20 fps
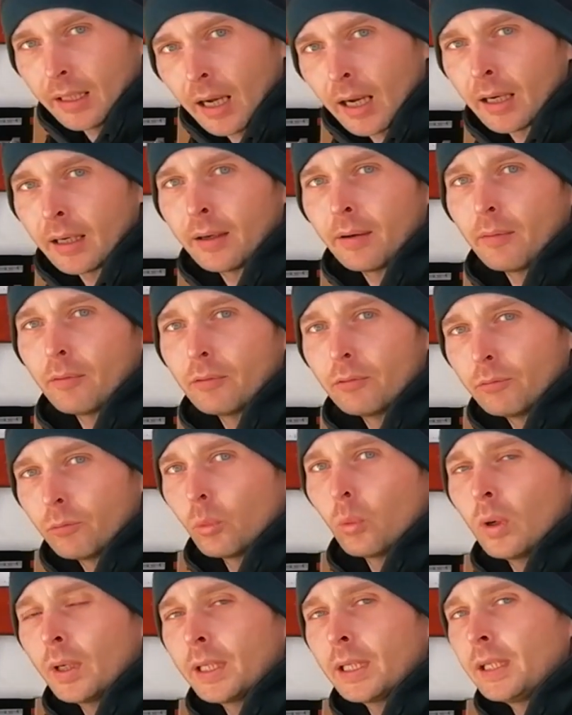are
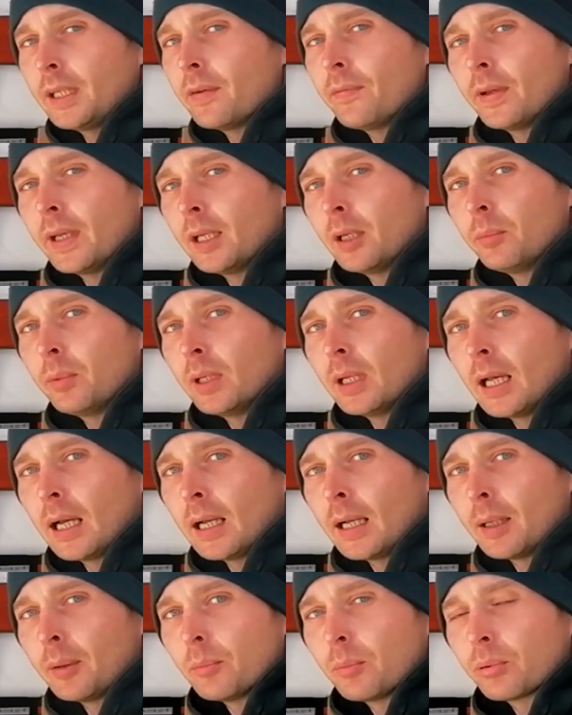widely available
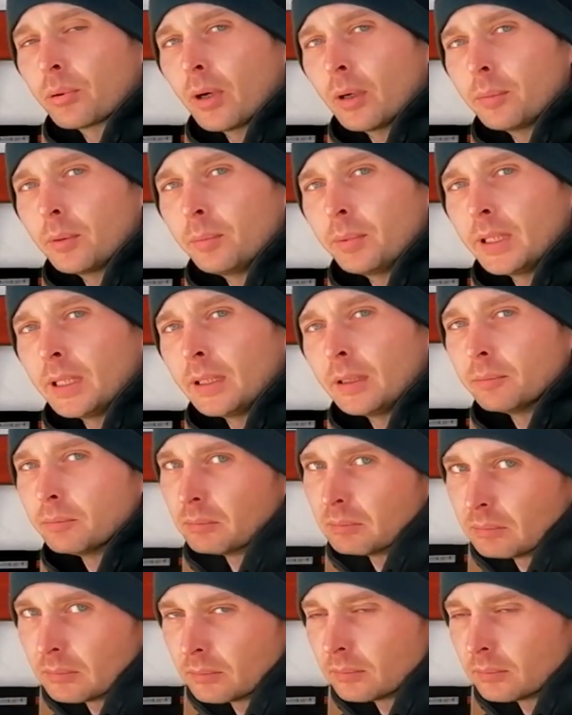and probably